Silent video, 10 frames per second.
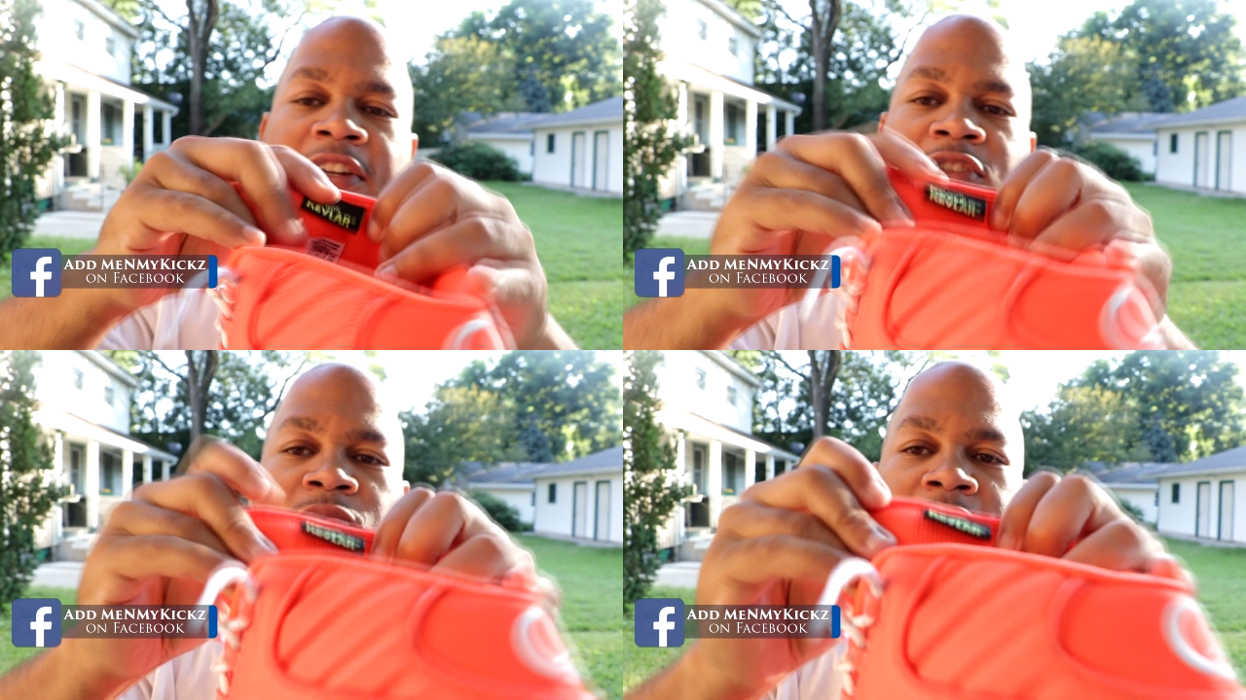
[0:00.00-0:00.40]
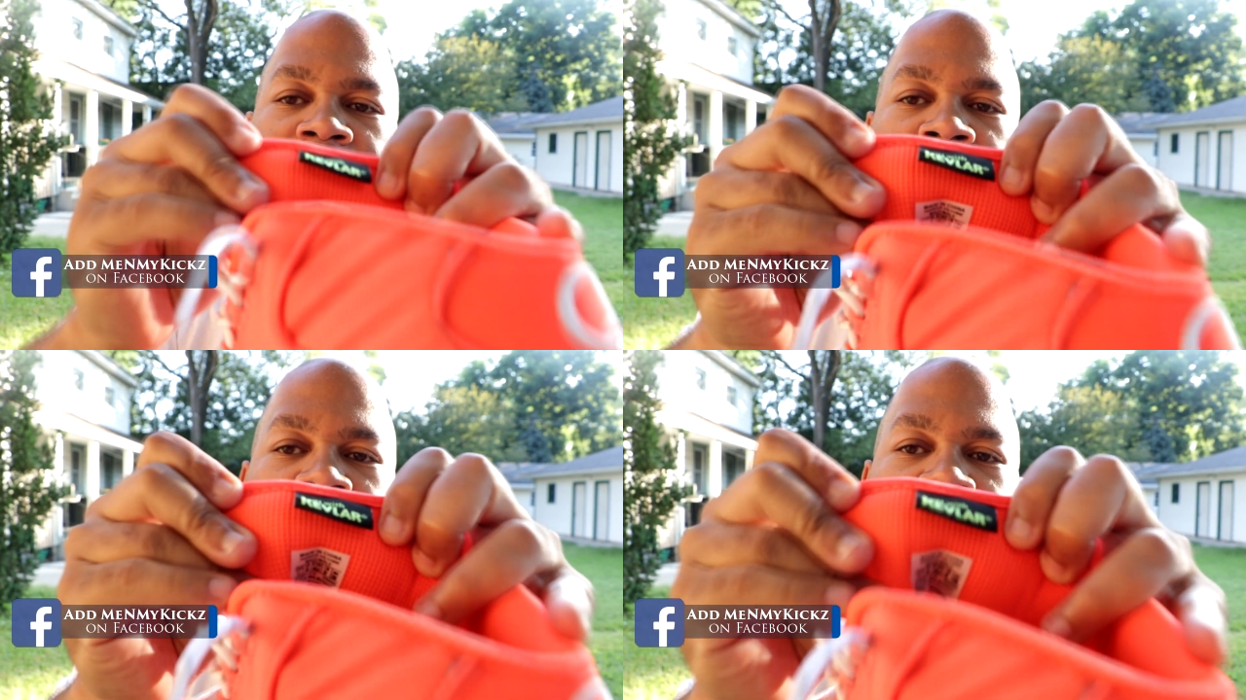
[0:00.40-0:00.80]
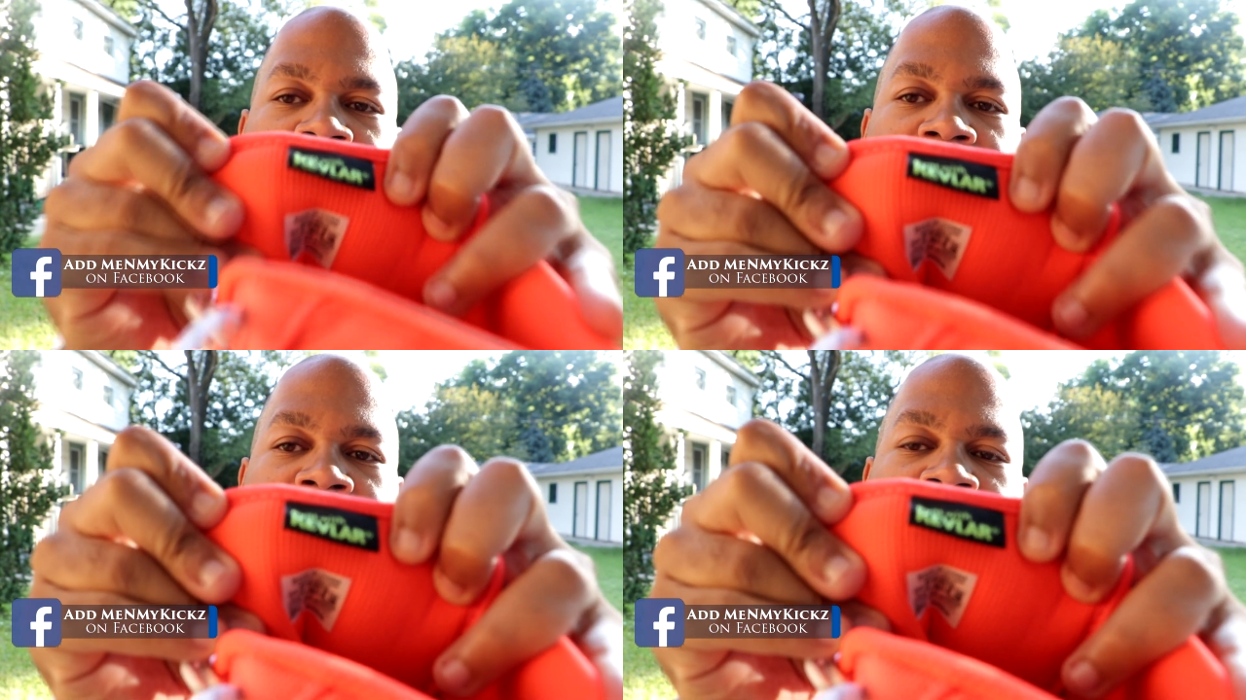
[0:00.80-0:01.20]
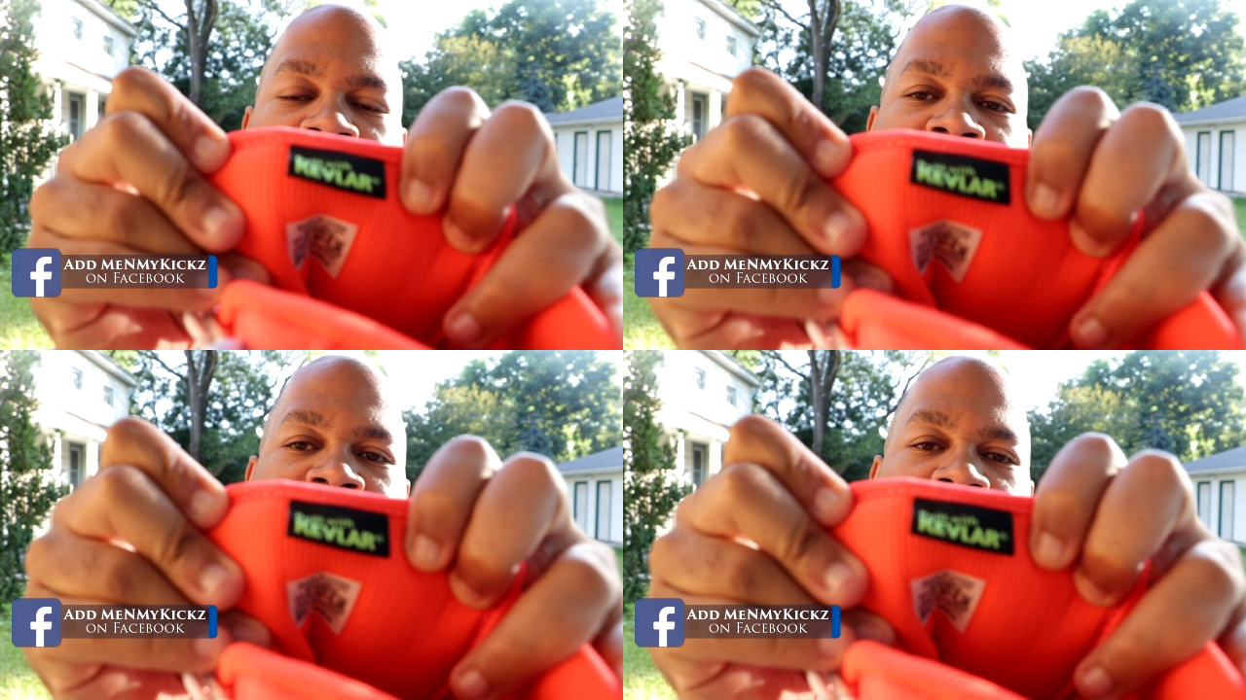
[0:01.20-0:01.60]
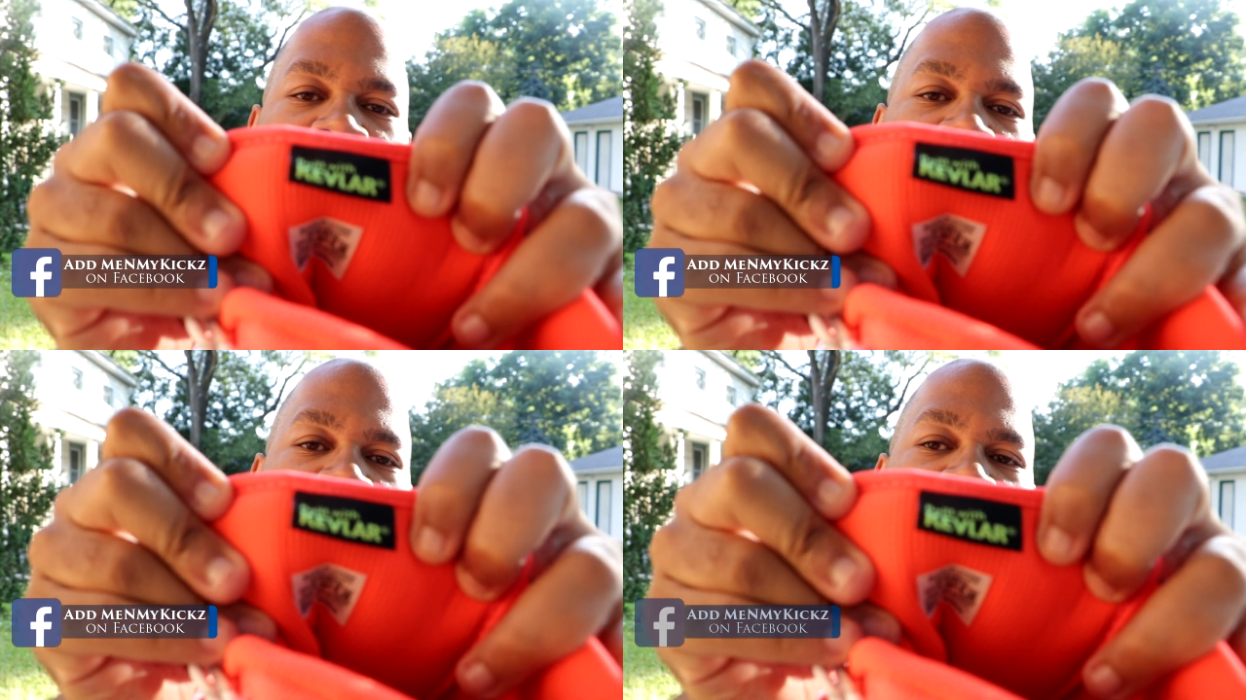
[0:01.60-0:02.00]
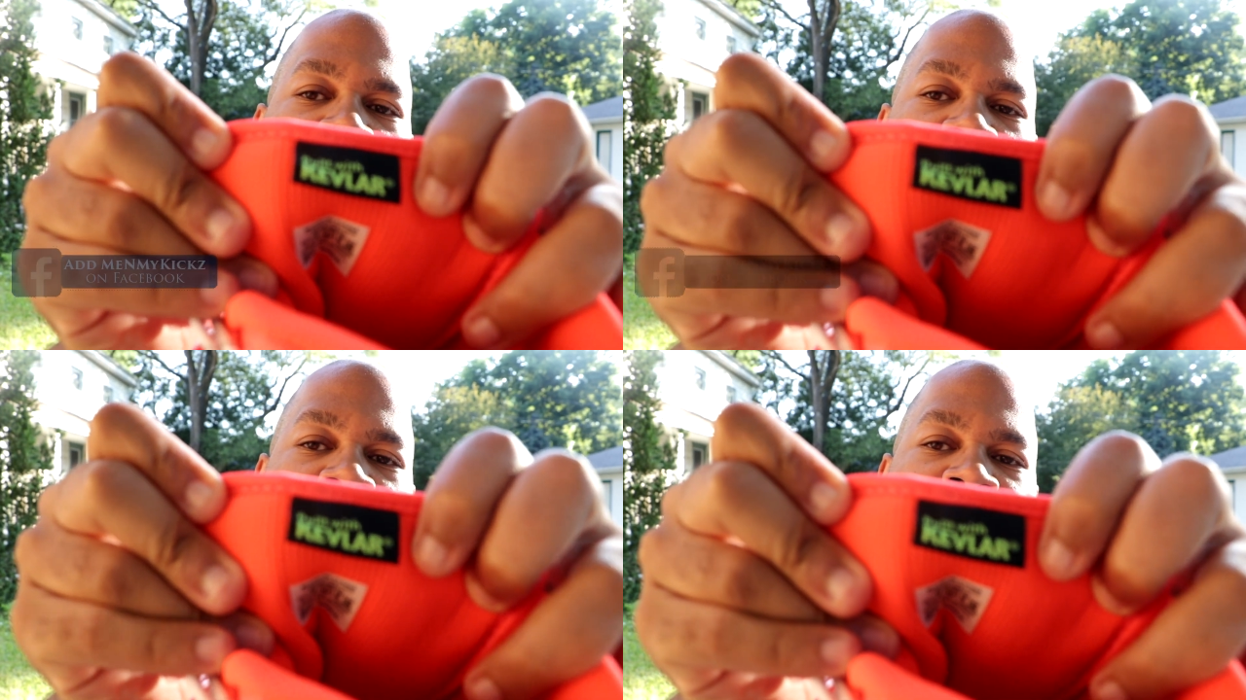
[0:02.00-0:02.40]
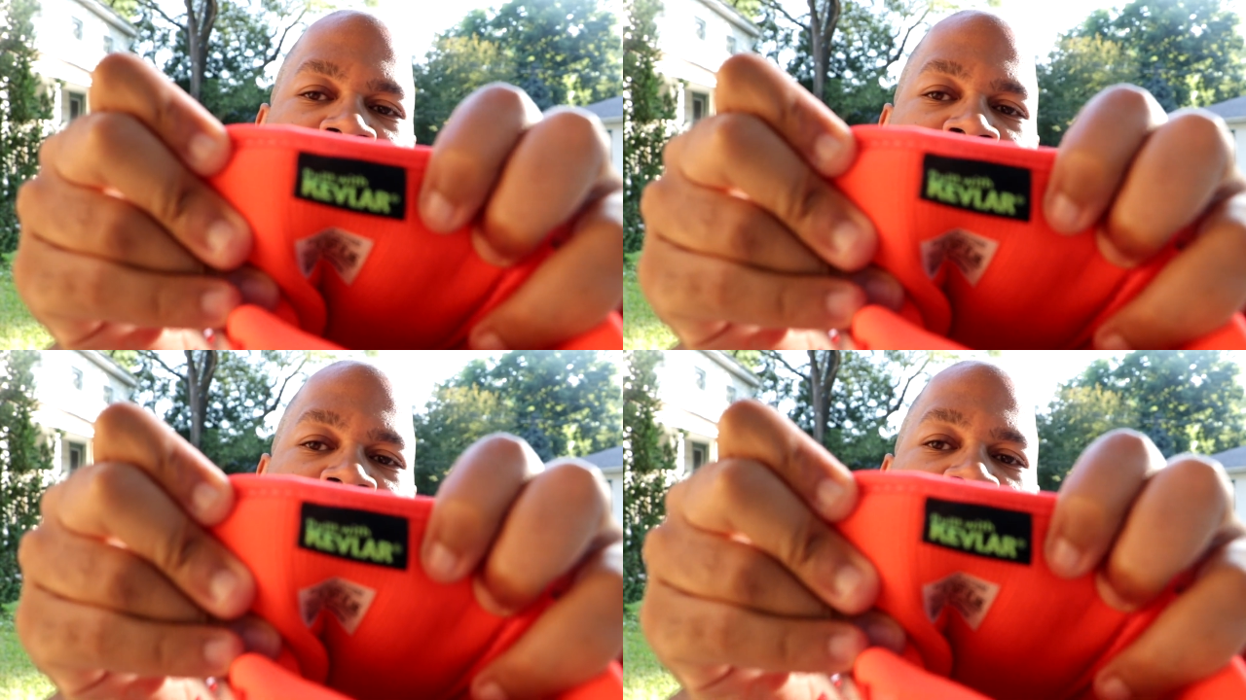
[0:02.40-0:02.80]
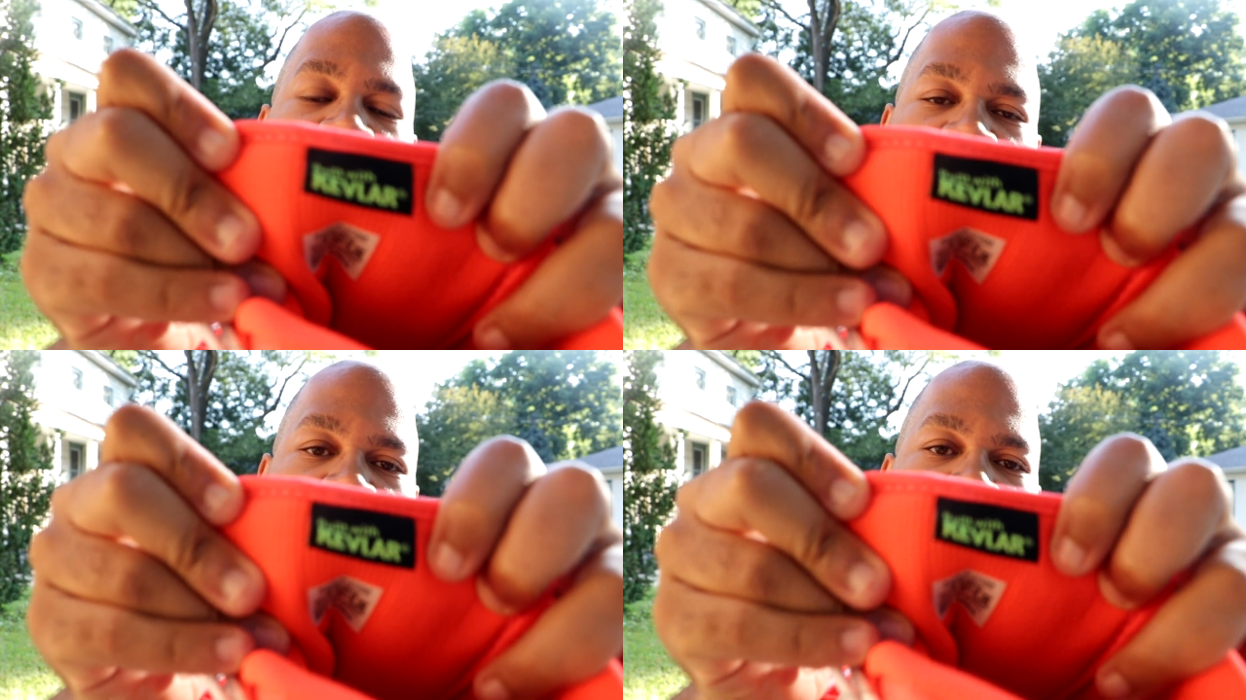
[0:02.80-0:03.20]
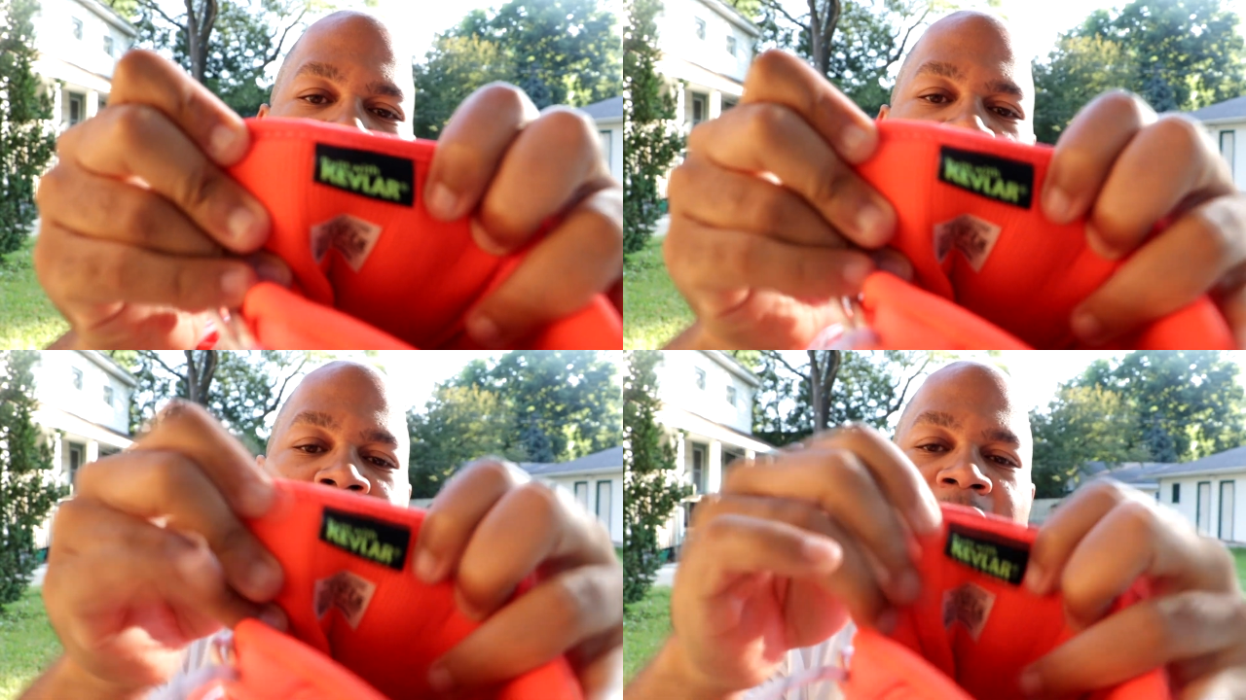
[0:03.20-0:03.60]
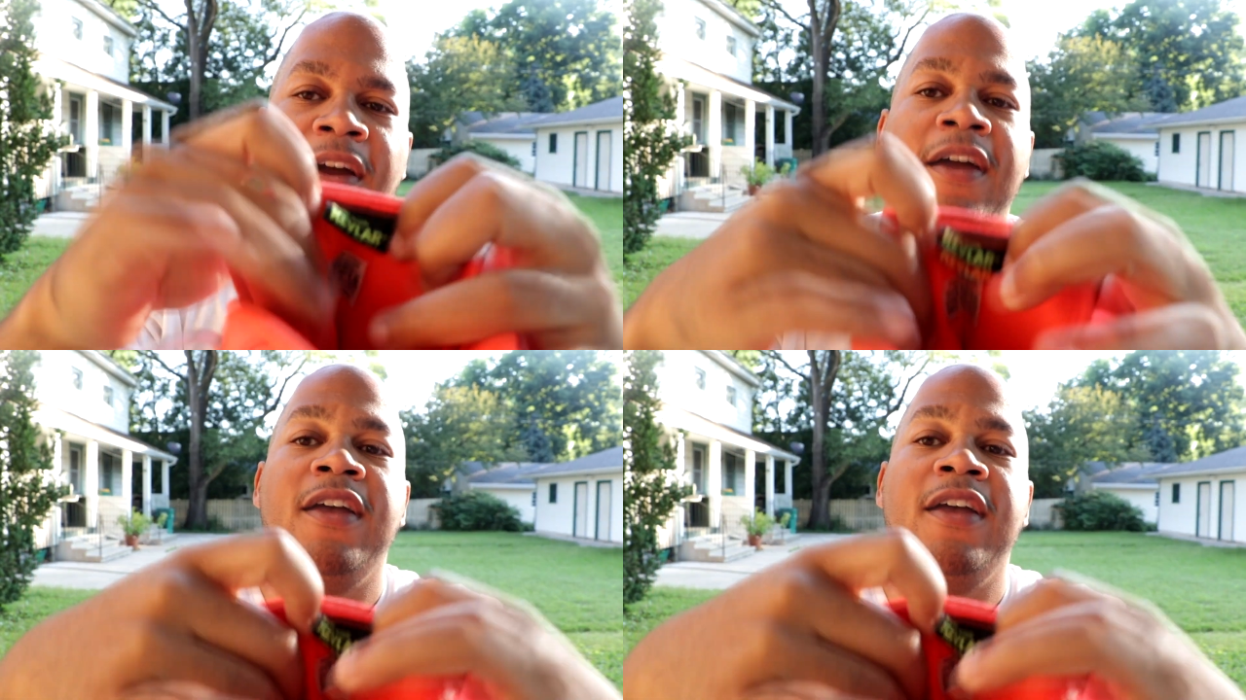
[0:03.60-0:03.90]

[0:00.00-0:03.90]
of this reason right here. In the inside of the tongue, it says made with Kevlar.